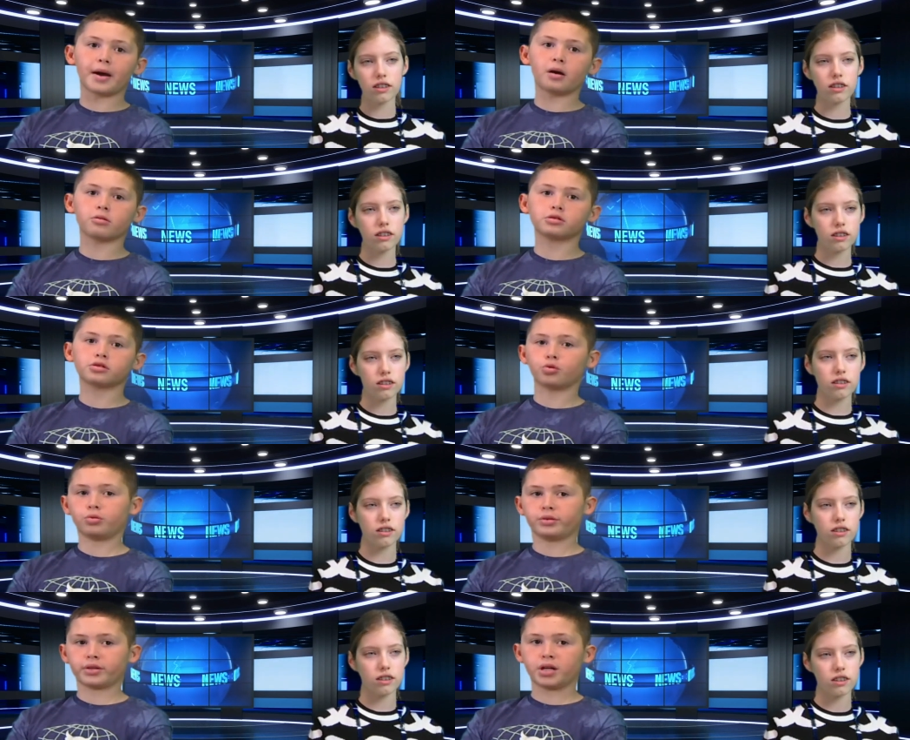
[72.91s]
Speaker 1: our
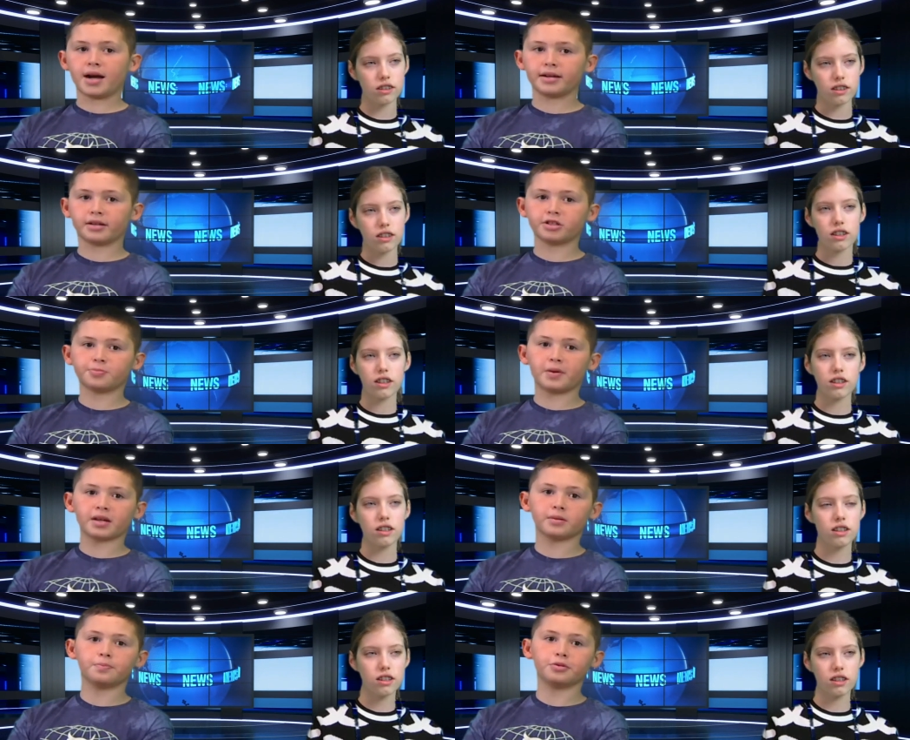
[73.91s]
school with kindness by
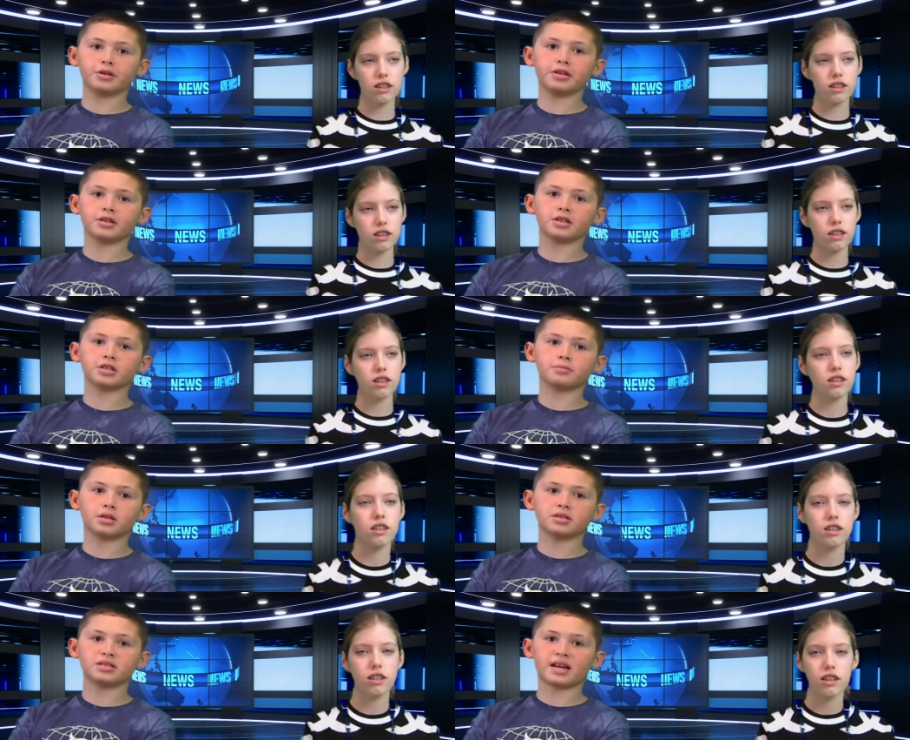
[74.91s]
completing this
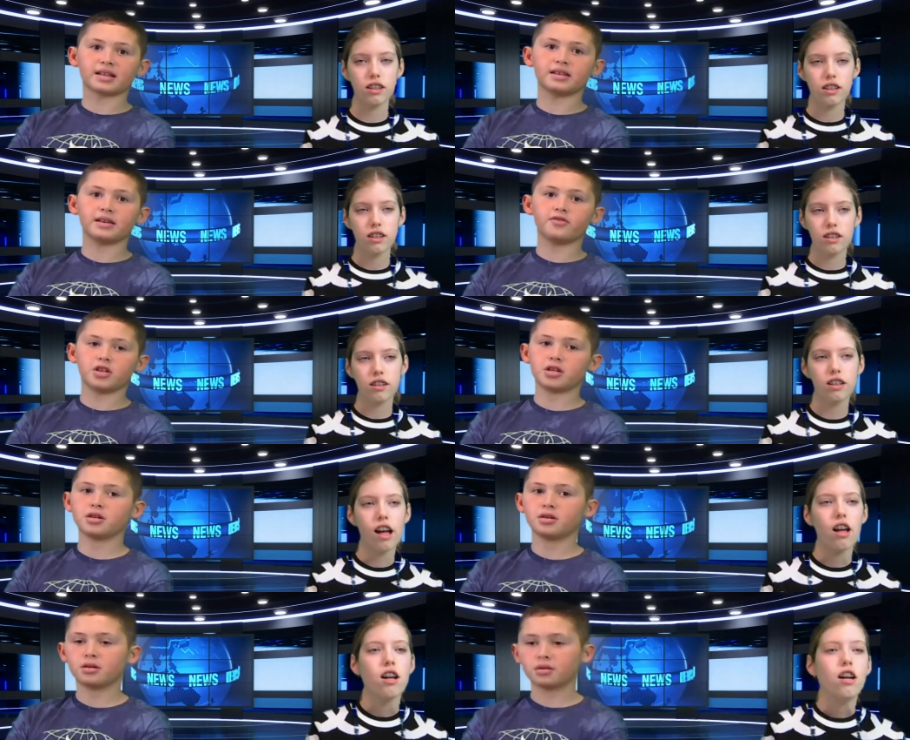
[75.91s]
month's activity.
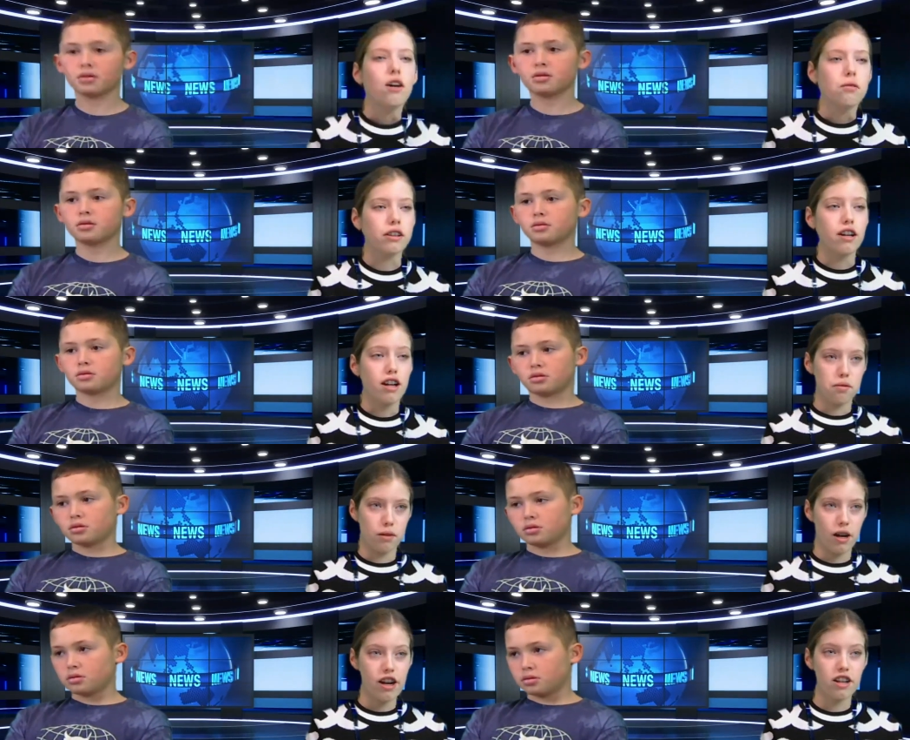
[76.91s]
We're going to
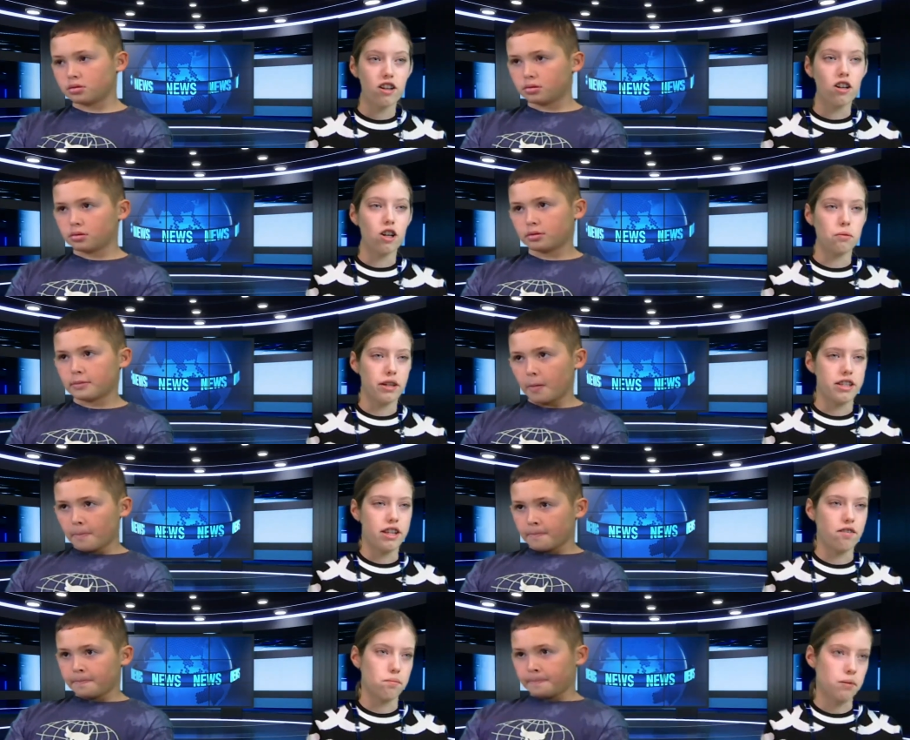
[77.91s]
brighten our hallways
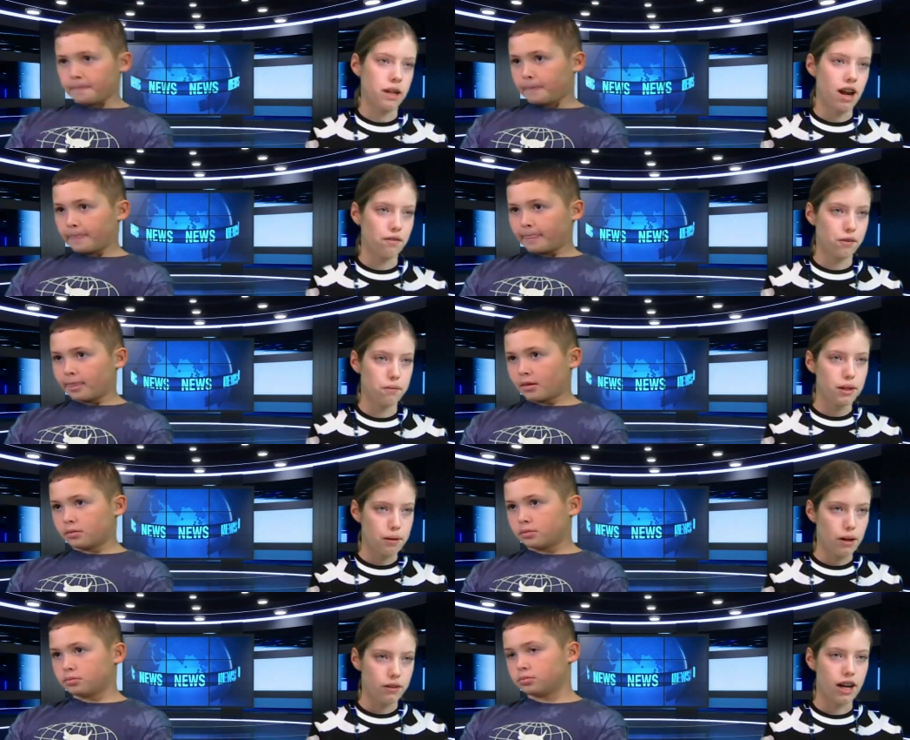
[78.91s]
and
Speaker 2: remind everyone
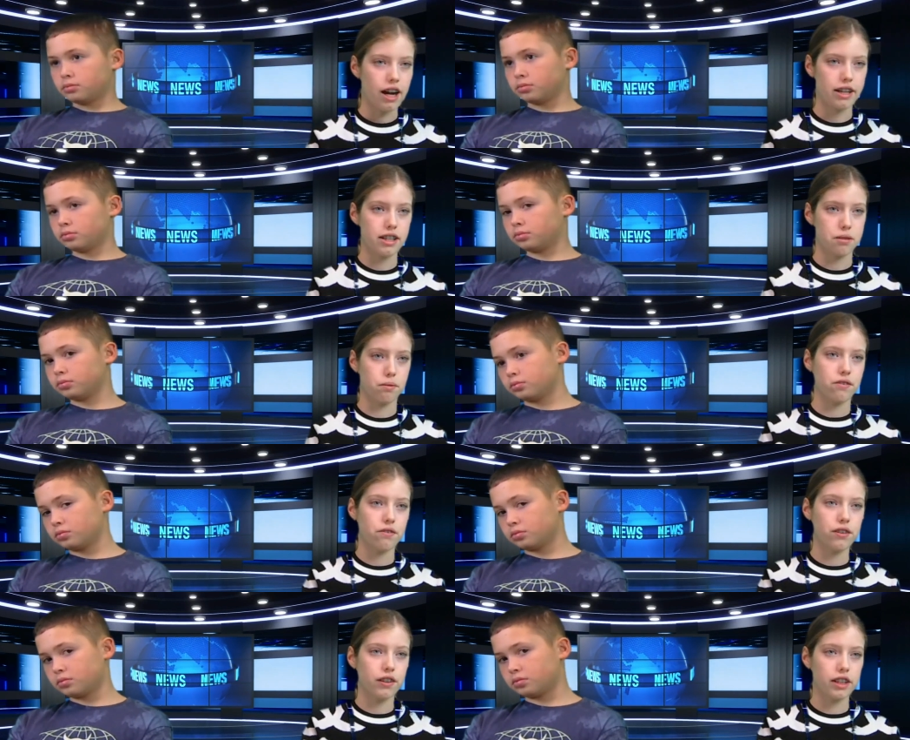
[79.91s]
about kindness by
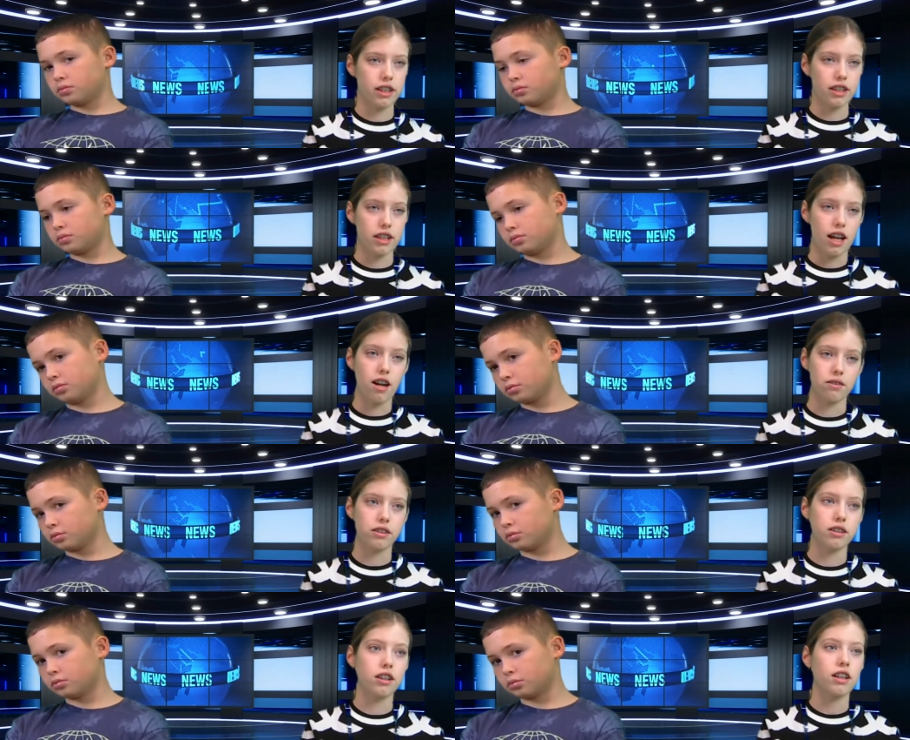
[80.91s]
filling out
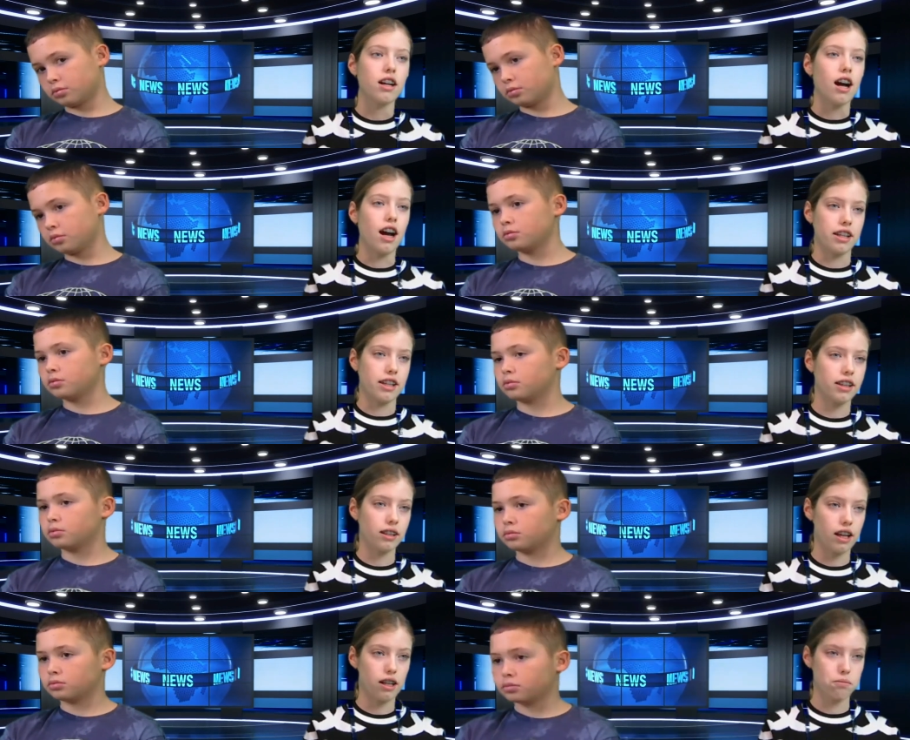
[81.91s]
the I can
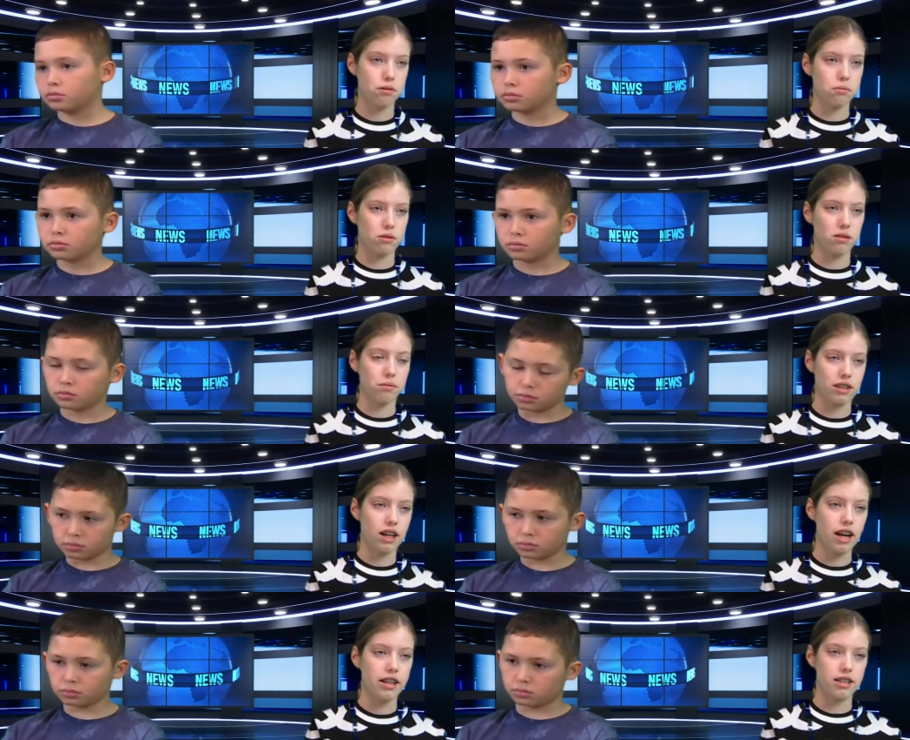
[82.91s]
light up the world with
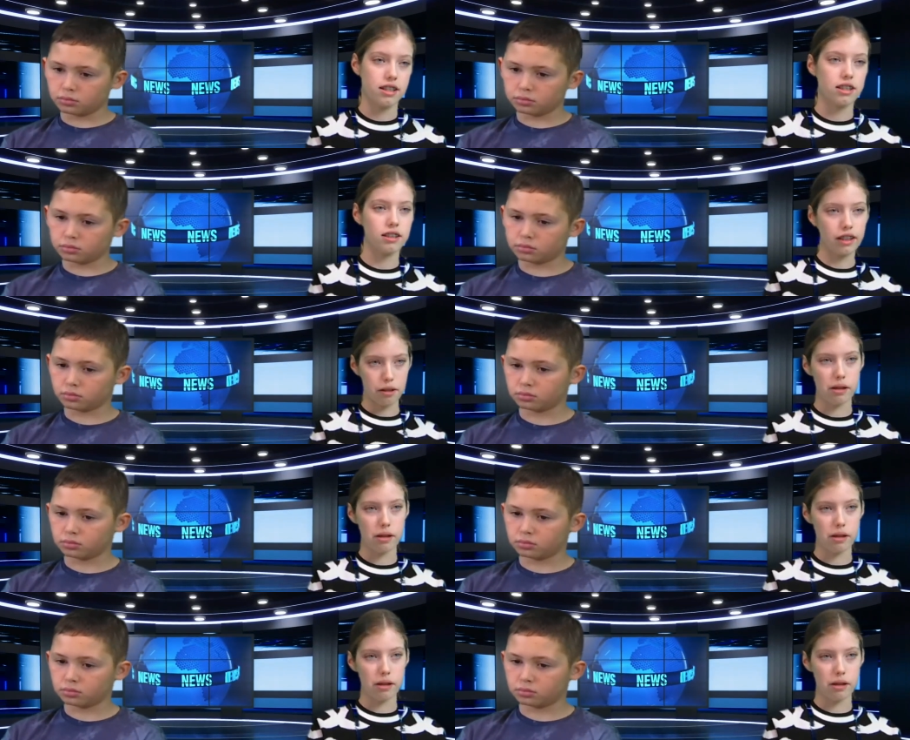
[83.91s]
kindness light